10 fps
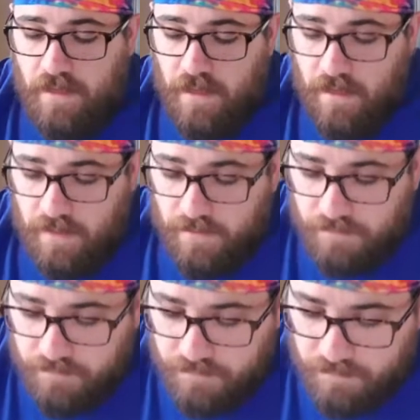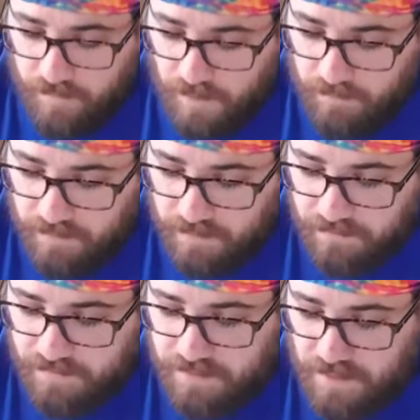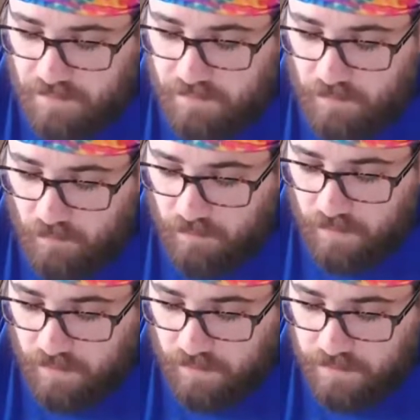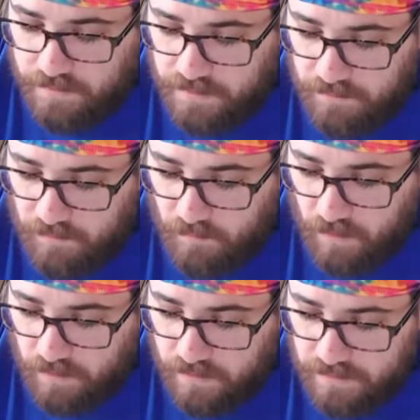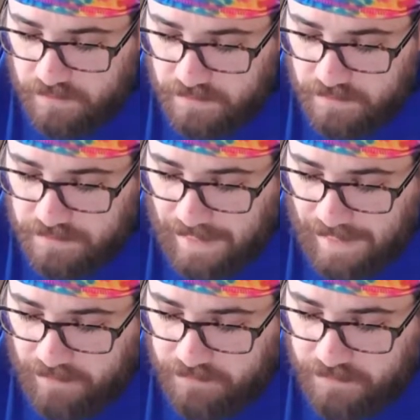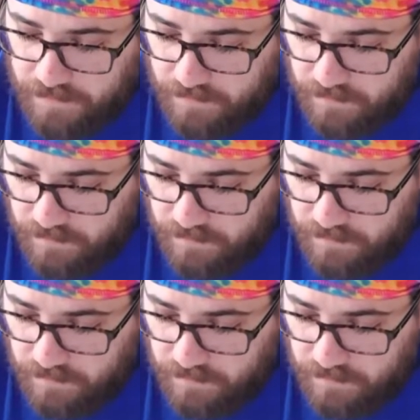I believe Sammy Watkins is out.